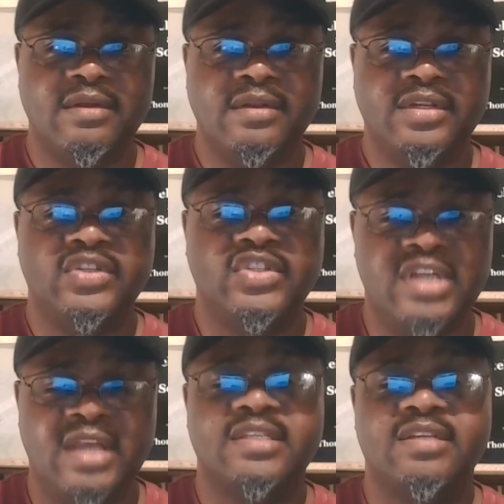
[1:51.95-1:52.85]
to
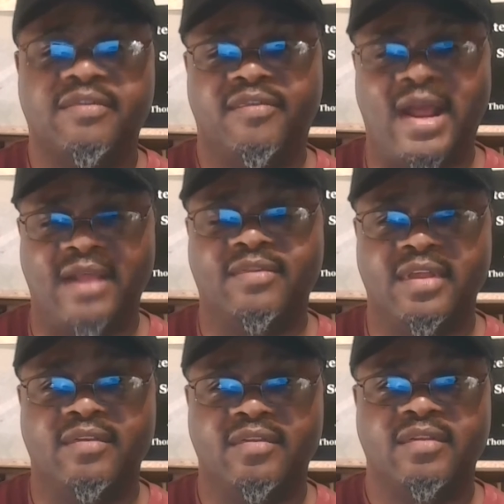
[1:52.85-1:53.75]
justify
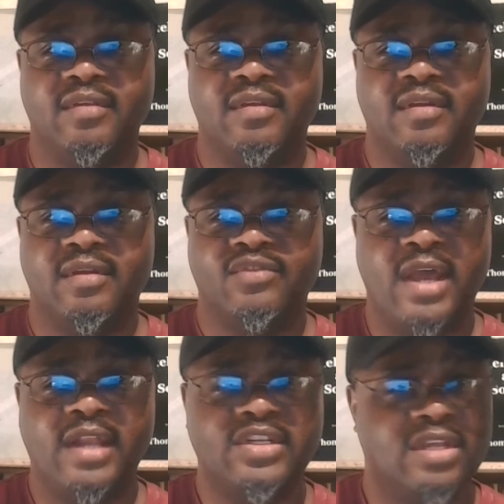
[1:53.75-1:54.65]
this.
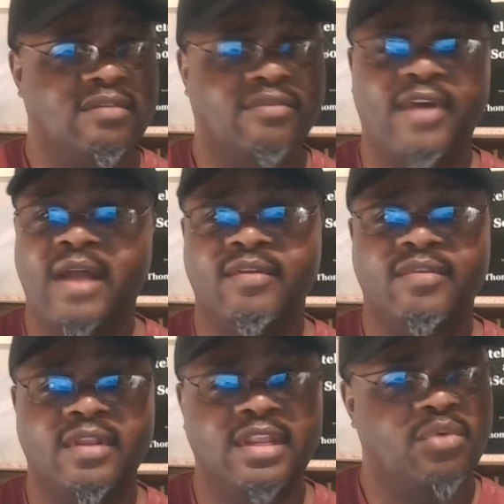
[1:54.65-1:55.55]
Try to justify
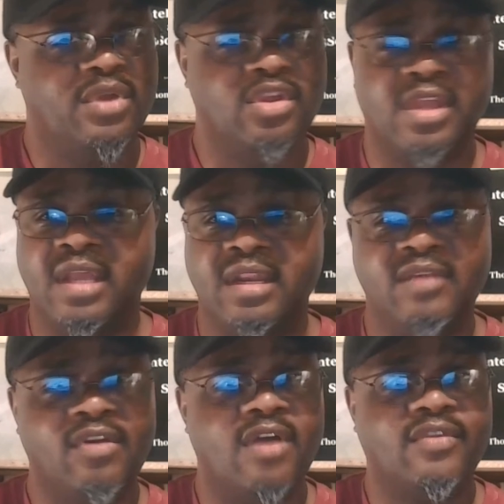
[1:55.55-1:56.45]
this in any way you can.
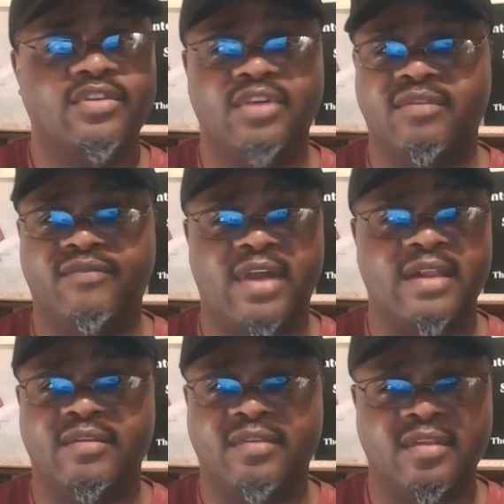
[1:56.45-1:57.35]
It's hard to justify
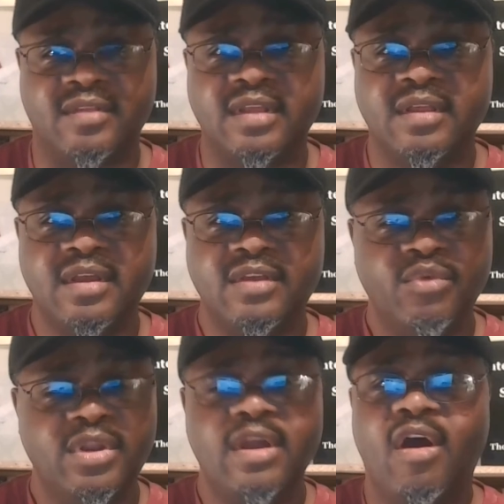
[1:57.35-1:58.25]
this, isn't it?
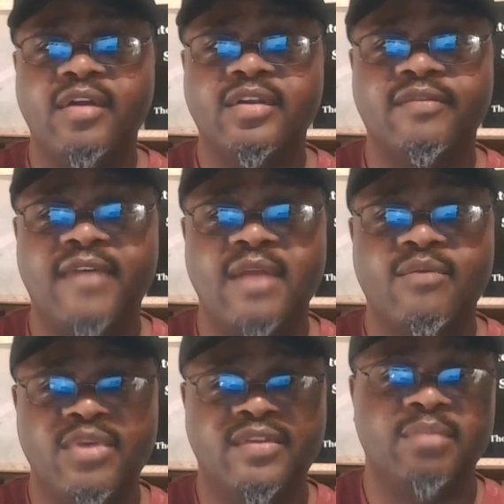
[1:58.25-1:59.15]
pretty hard to find
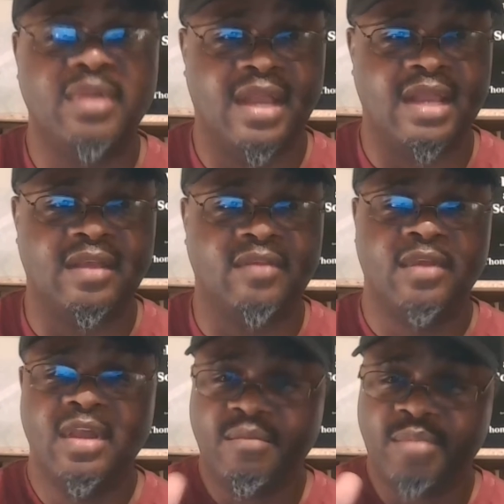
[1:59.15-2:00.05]
reasoning behind this.
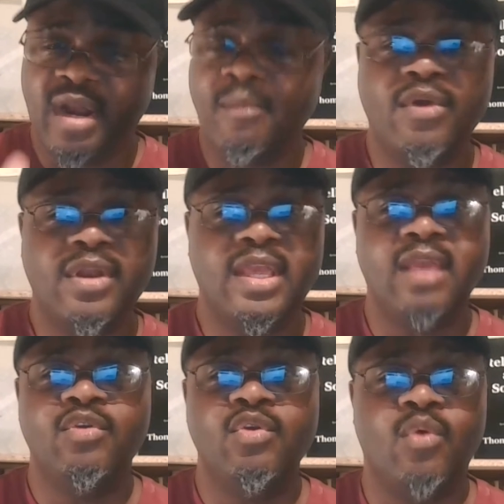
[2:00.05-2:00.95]
But I'm going to
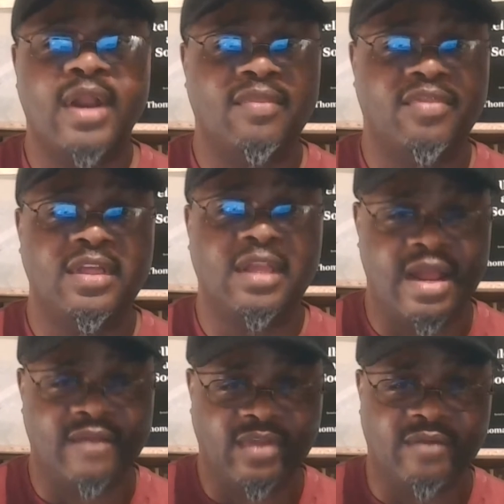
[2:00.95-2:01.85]
give you what I think
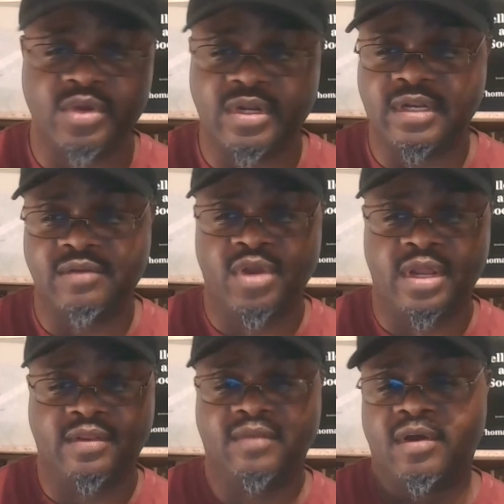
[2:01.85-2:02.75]
after I've re
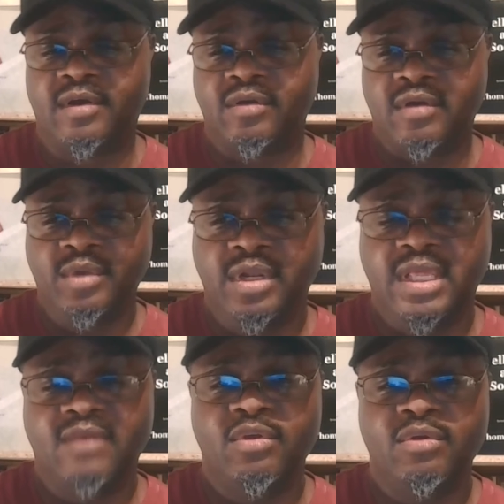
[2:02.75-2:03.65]
read this article. I'm
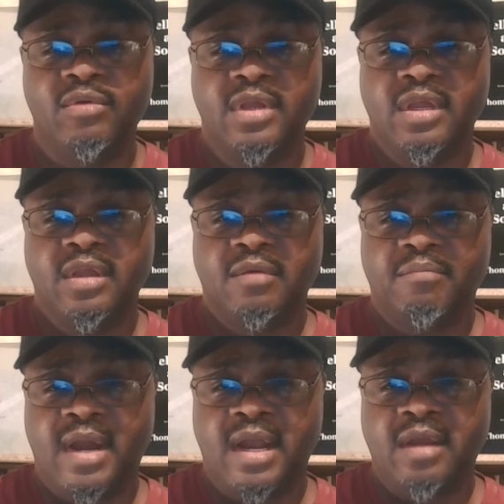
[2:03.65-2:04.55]
give you
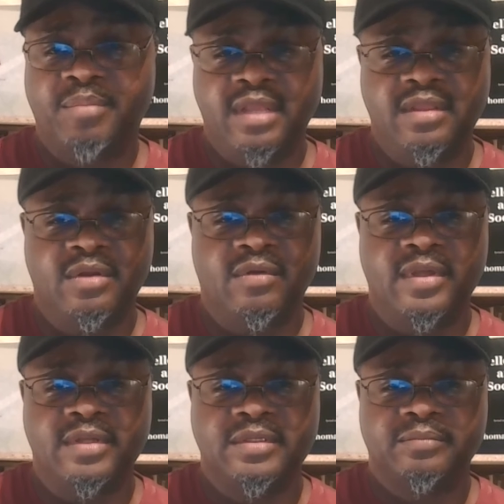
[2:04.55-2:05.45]
my opinion on
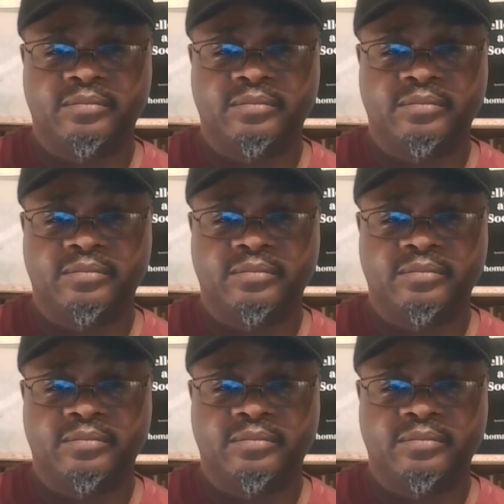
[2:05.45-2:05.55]
this.